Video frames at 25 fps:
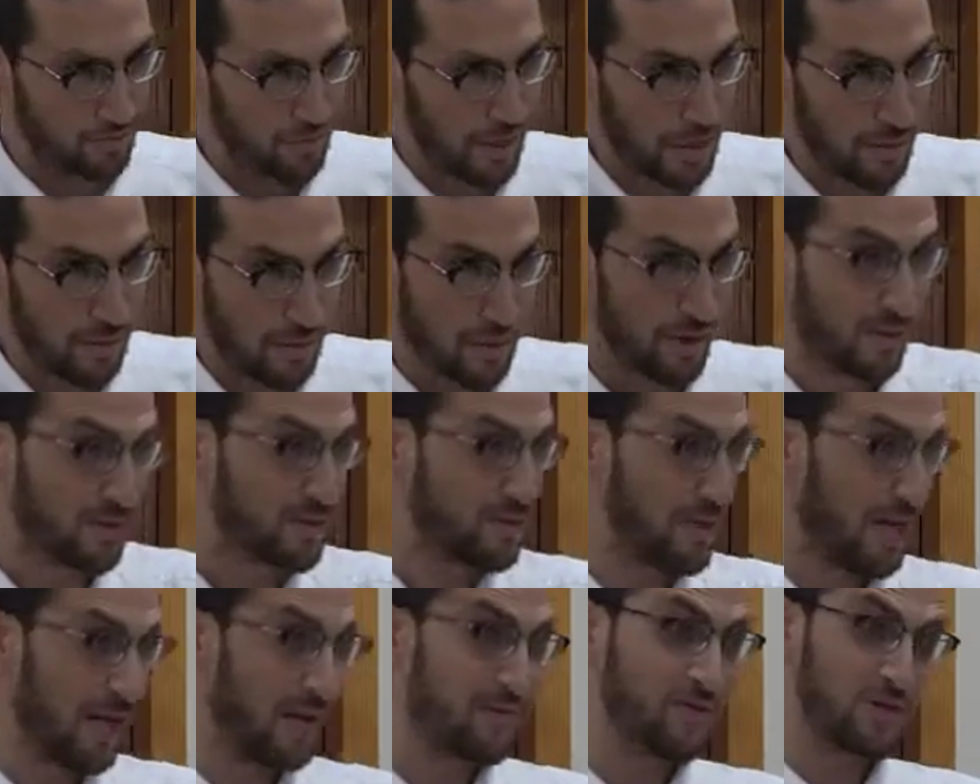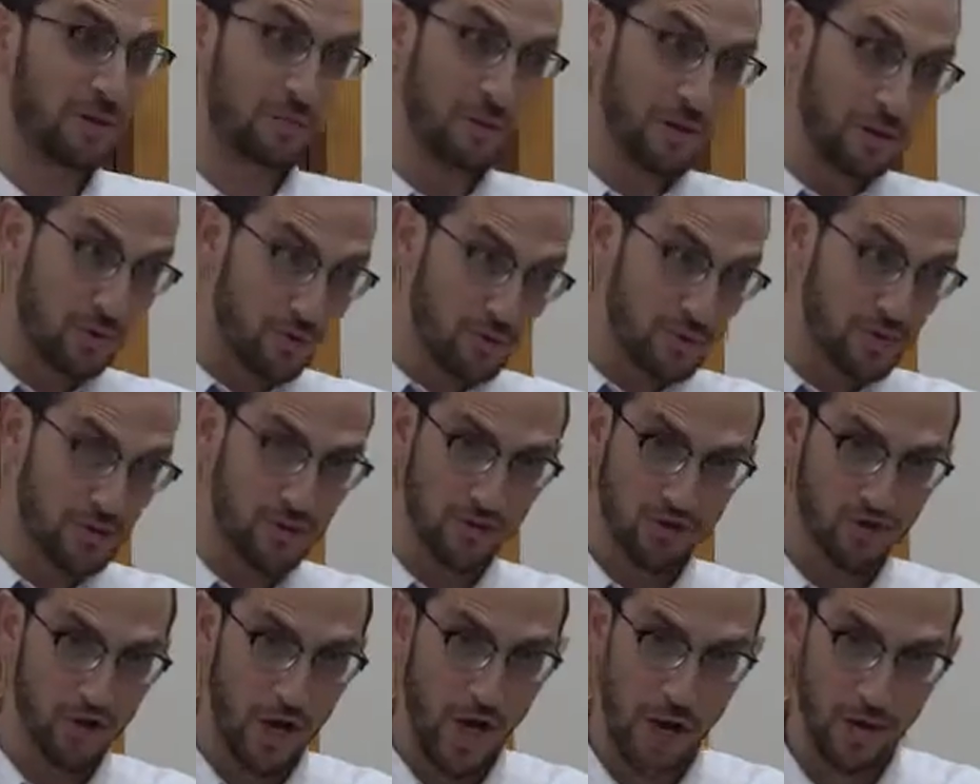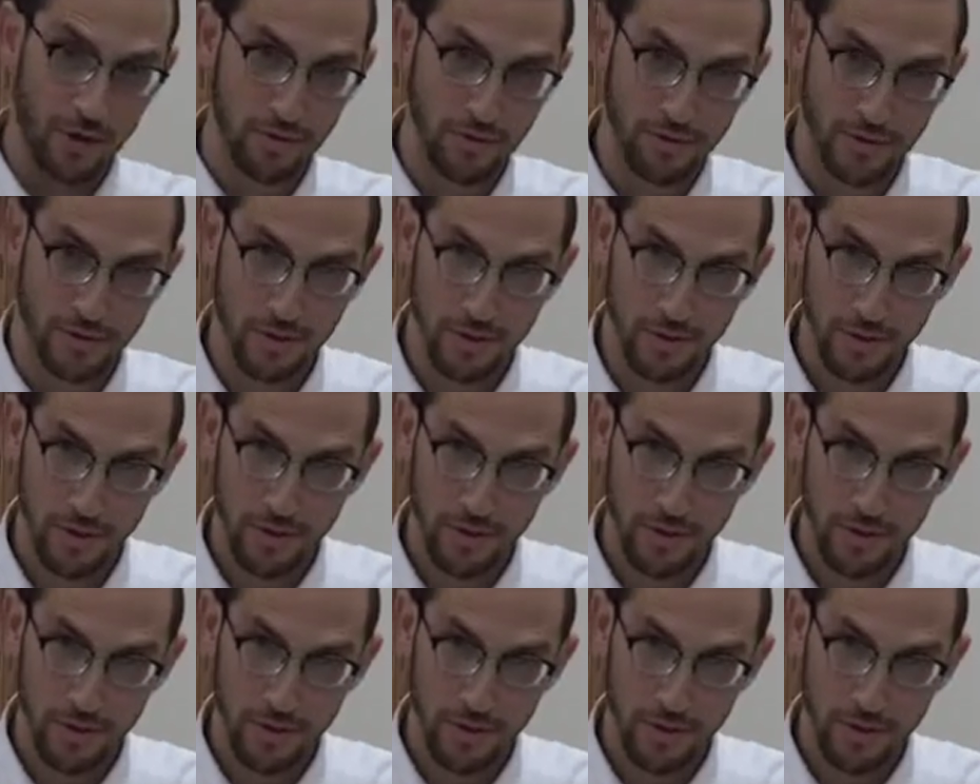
Rachmana litzlan, if somebody loses a child.